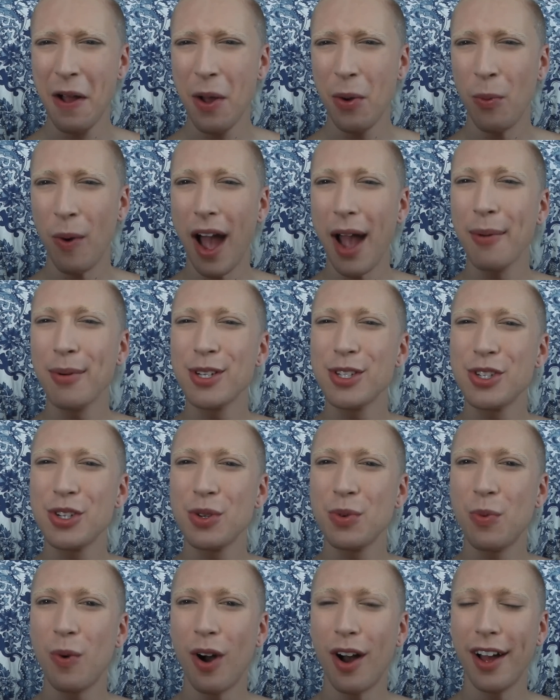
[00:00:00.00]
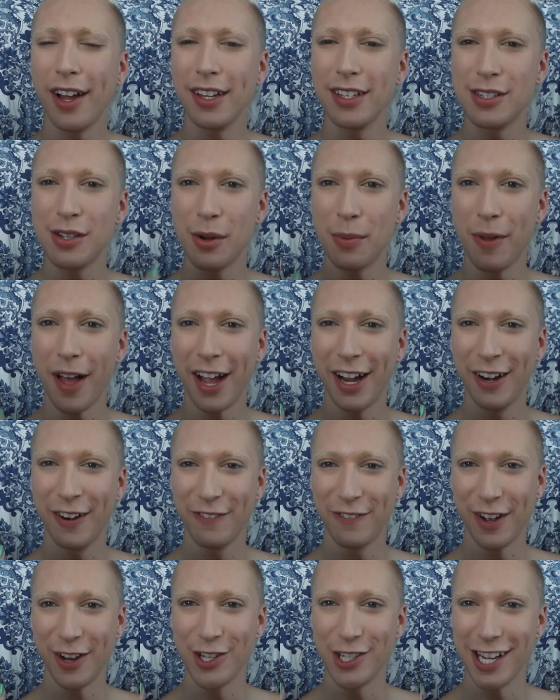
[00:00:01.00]
why would you want to apply your
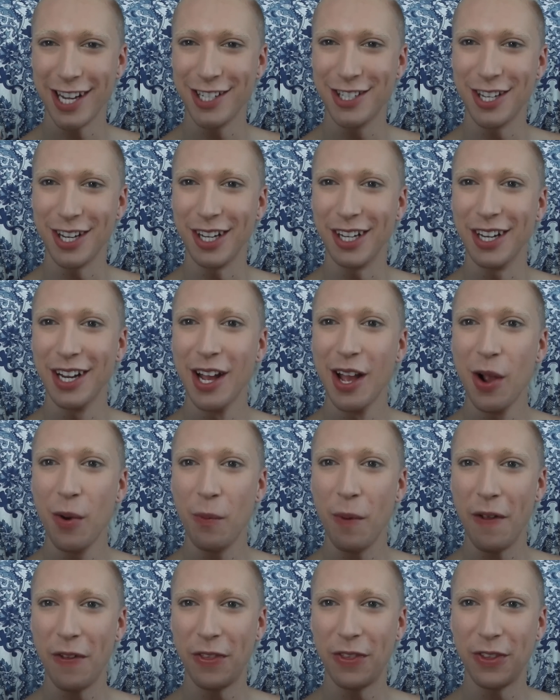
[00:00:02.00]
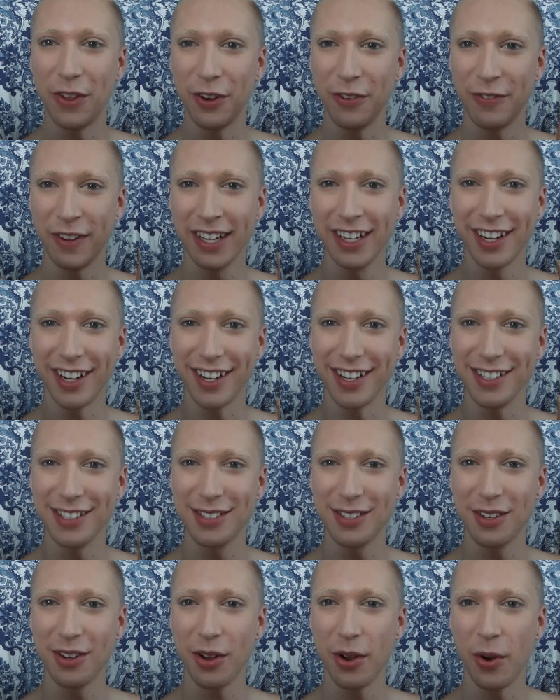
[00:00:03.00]
foundation with your fingers
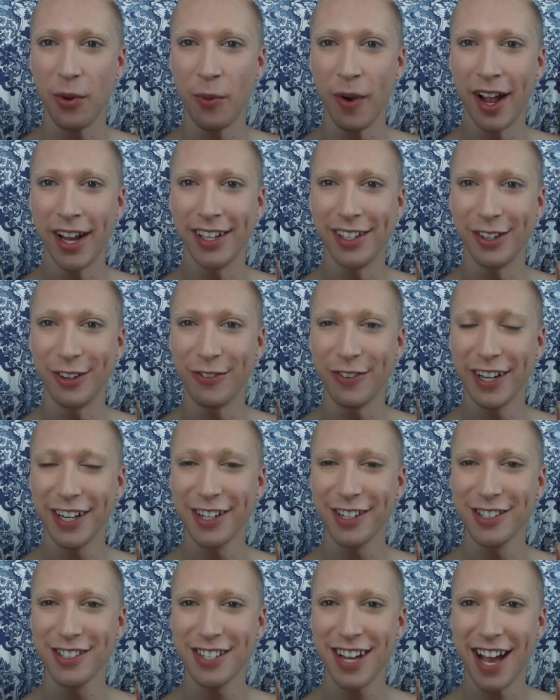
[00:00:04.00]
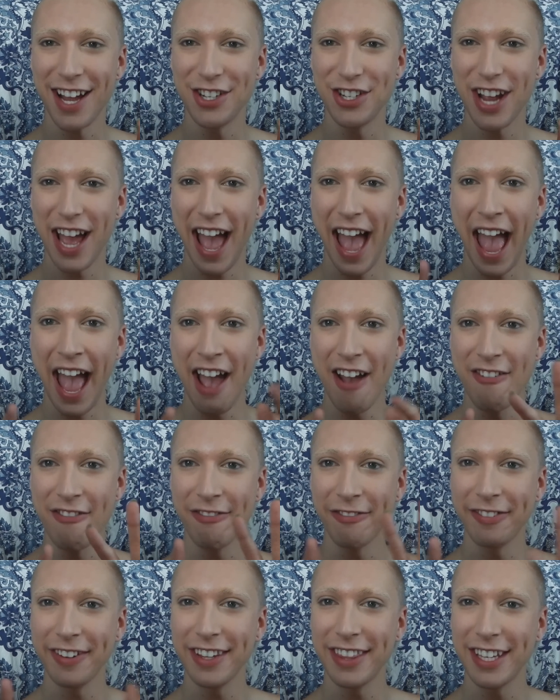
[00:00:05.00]
when your fingers touch
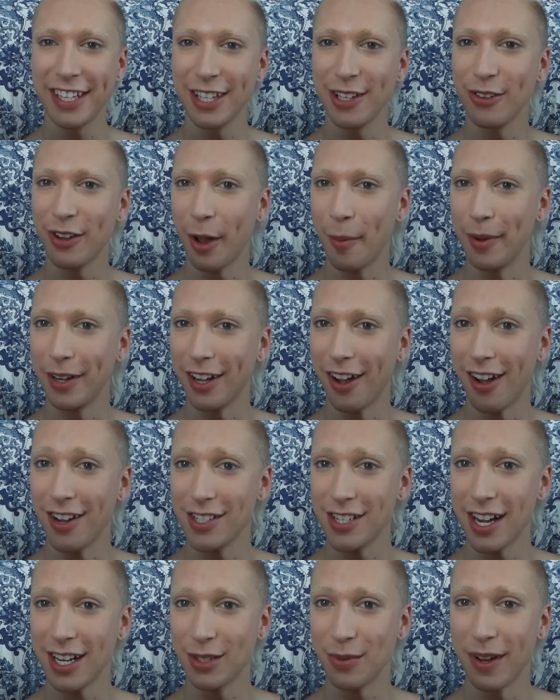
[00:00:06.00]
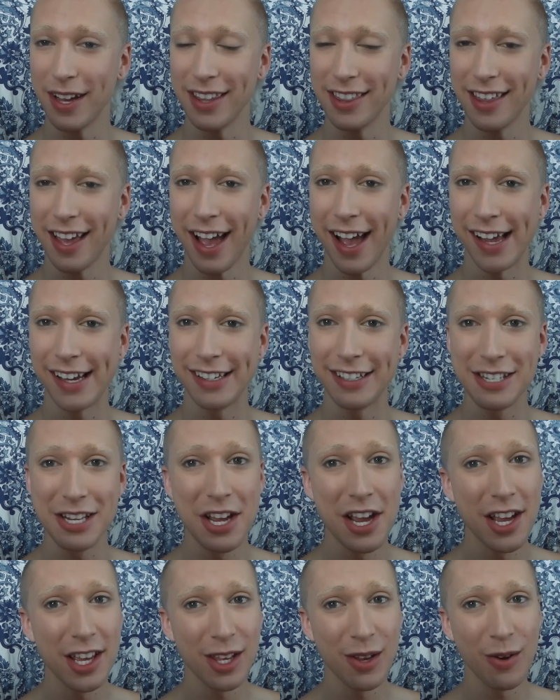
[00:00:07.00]
everything you come in contact with, and
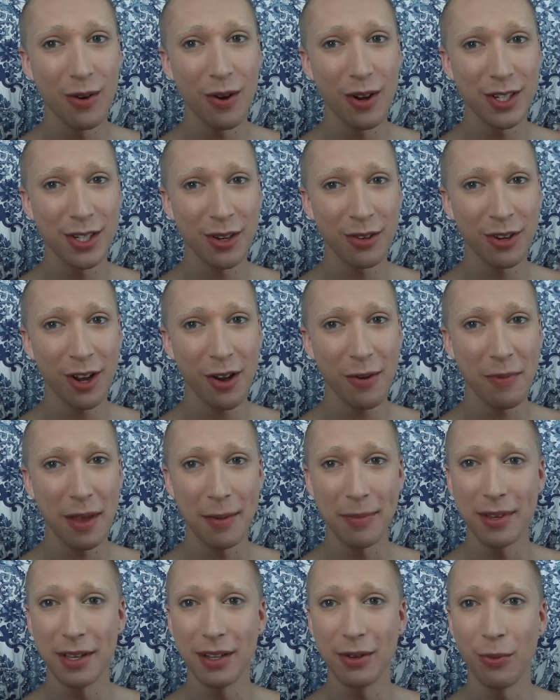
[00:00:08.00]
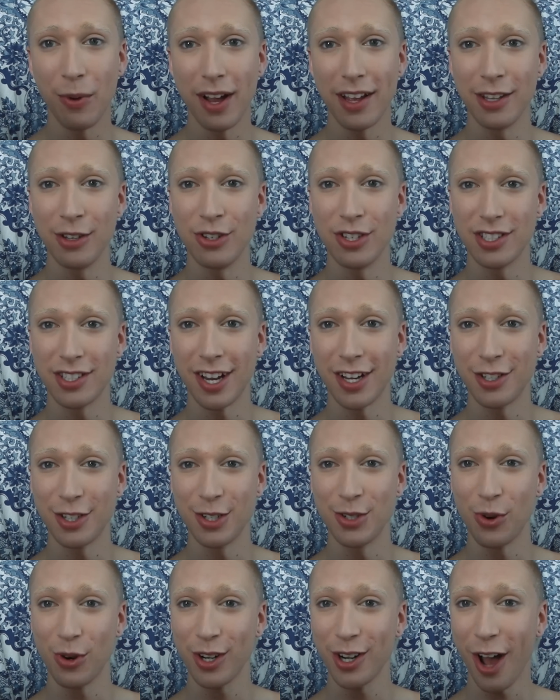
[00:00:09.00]
you don't know maybe what you just touched
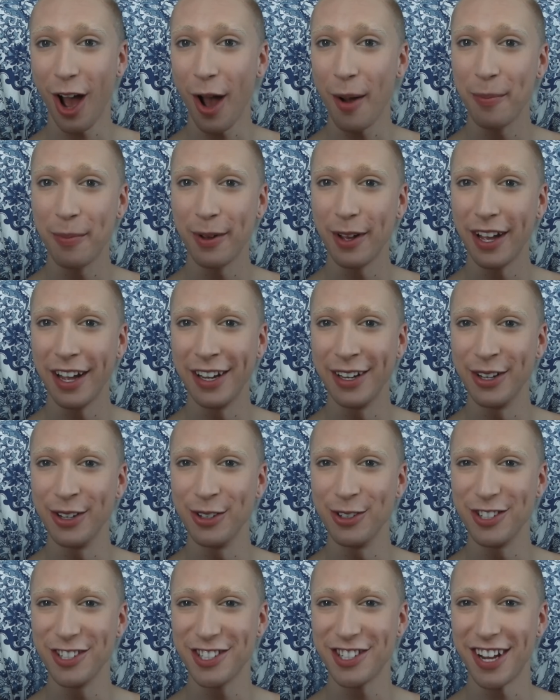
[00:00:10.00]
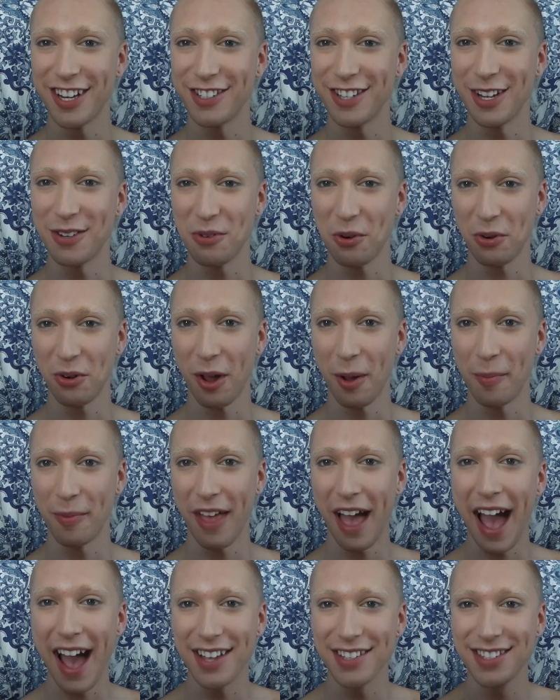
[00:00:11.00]
a doorknob and who just touched that doorknob
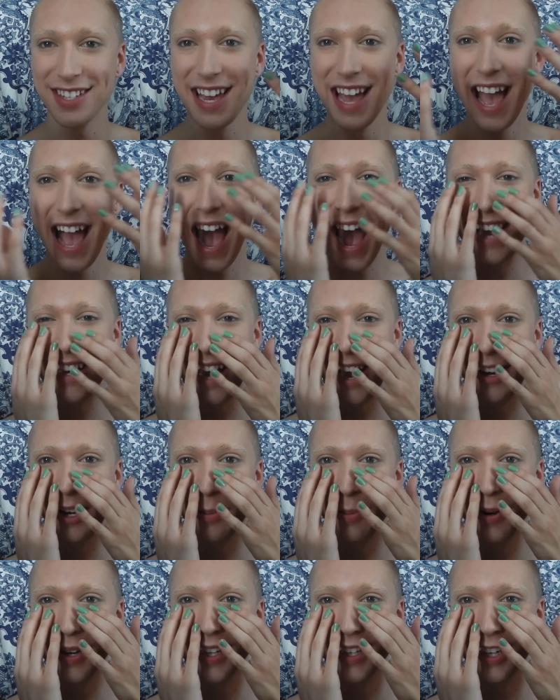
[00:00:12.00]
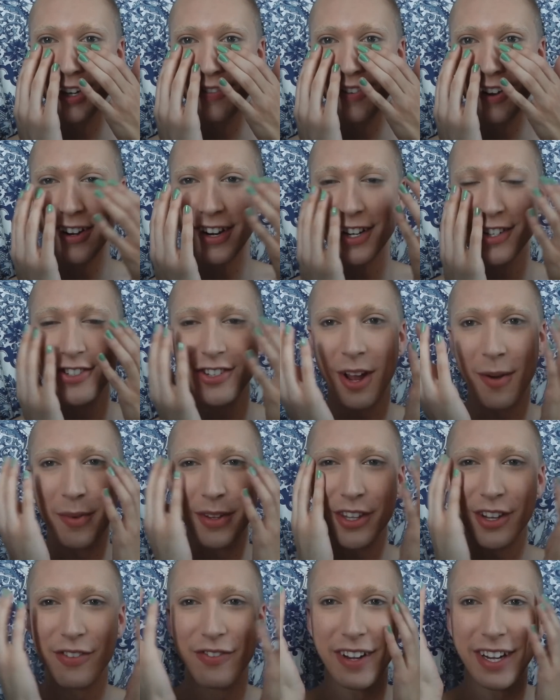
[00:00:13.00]
last, and now you're putting your foundation on
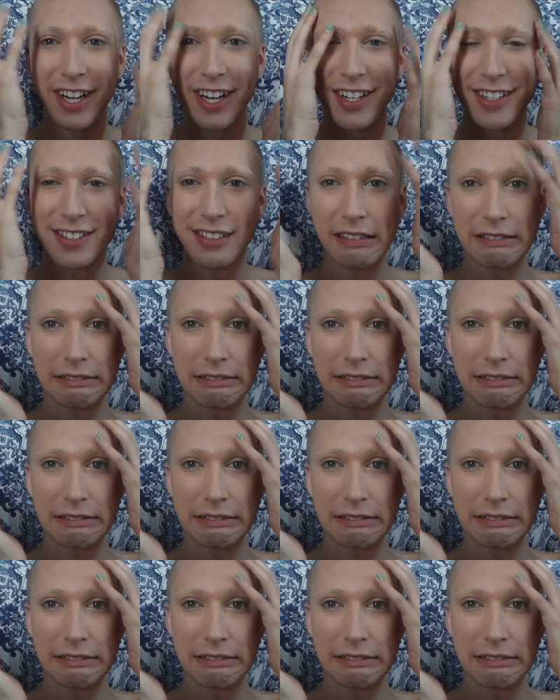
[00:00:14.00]
with your fingers.